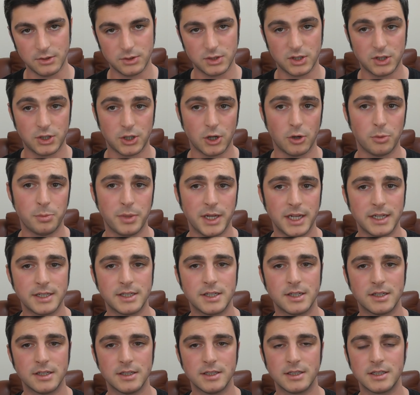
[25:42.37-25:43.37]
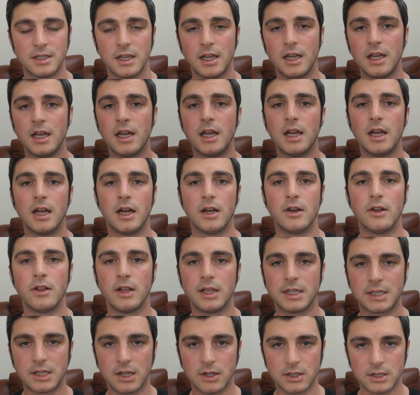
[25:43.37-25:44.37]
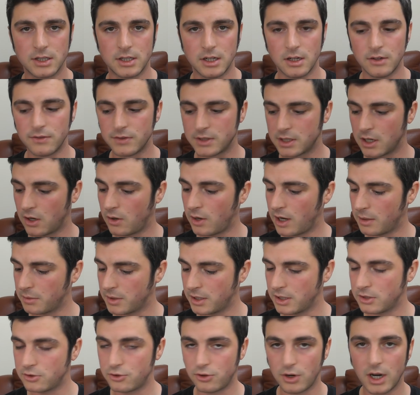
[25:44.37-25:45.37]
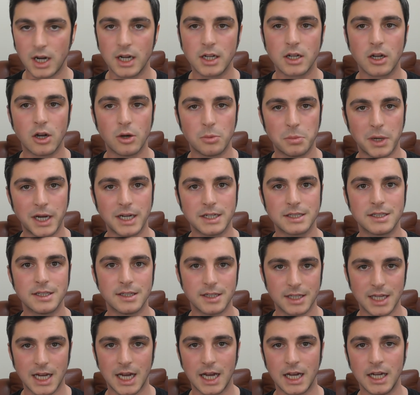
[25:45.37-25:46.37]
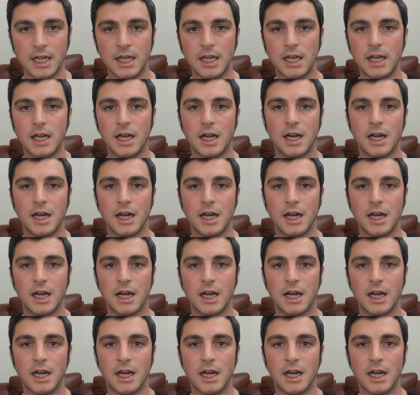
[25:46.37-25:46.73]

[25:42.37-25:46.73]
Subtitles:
I used to show pictures and all that sort of stuff. So I'm going to try and go back to that.